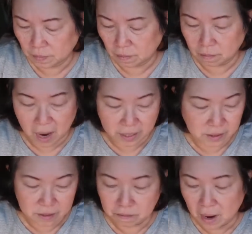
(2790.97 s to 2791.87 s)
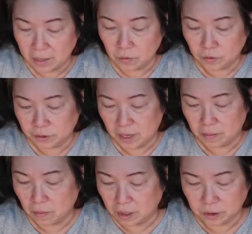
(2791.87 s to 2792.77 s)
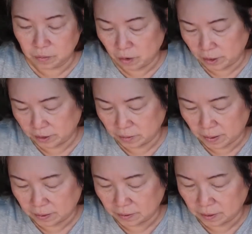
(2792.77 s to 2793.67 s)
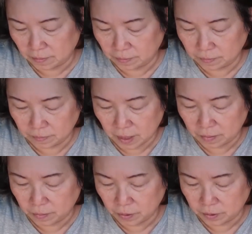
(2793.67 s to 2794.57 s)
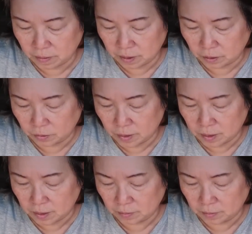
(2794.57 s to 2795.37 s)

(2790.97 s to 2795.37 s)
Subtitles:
I think mine was like much more expensive. I bought them in Sweden.